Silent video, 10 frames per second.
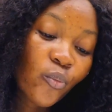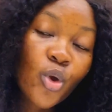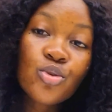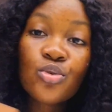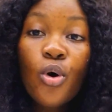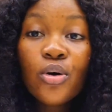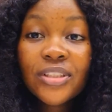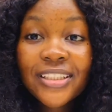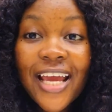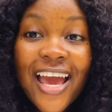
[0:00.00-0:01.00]
So
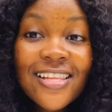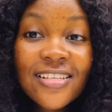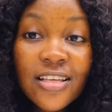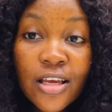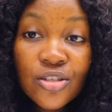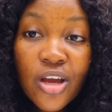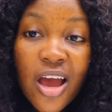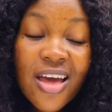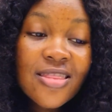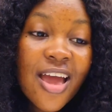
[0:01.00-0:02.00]
the
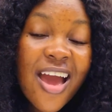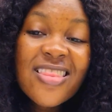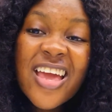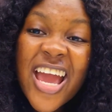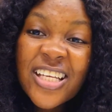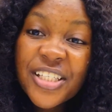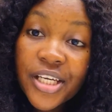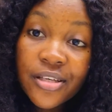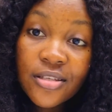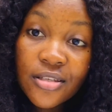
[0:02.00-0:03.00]

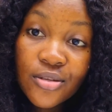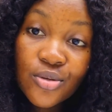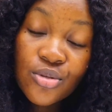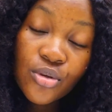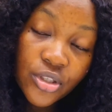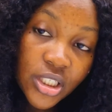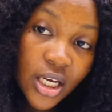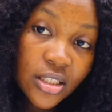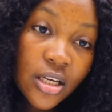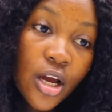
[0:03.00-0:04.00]
NHS
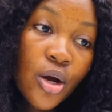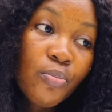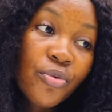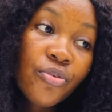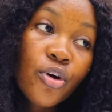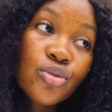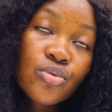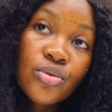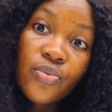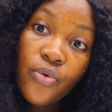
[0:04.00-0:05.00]
surcharge, before it
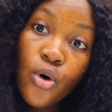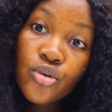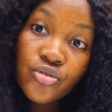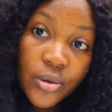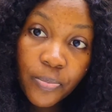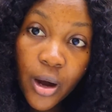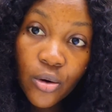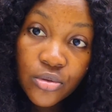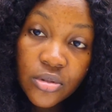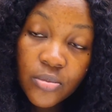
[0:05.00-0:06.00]
was
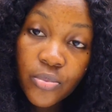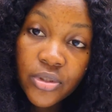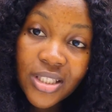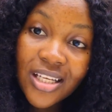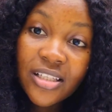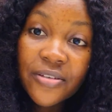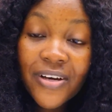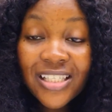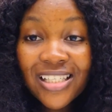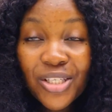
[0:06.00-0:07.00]
£400, but now they've
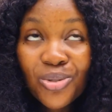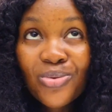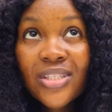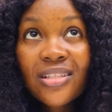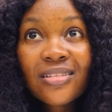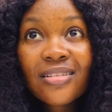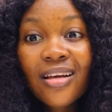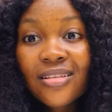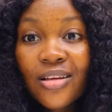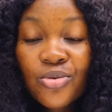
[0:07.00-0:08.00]
actually increased it
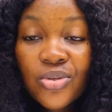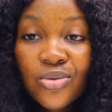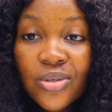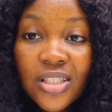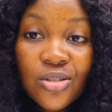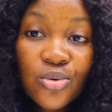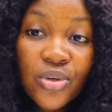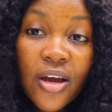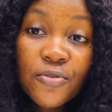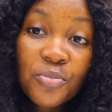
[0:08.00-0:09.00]
as at 2020. So
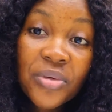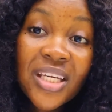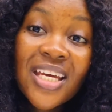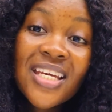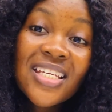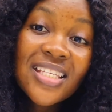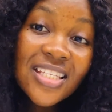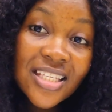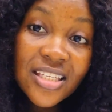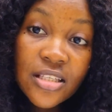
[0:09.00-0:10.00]
you have to pay
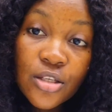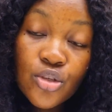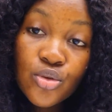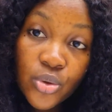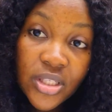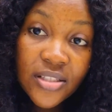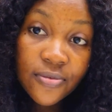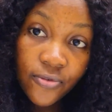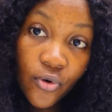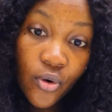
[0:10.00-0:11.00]

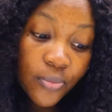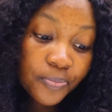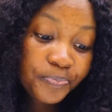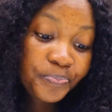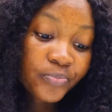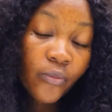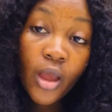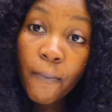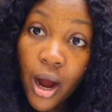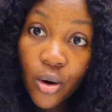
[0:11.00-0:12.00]

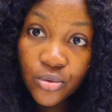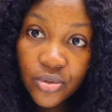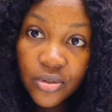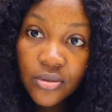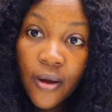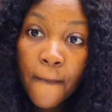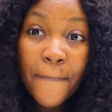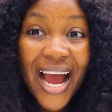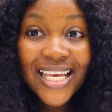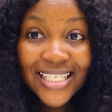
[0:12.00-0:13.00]
£624
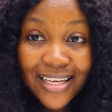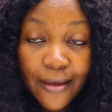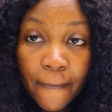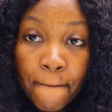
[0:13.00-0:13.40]
per year.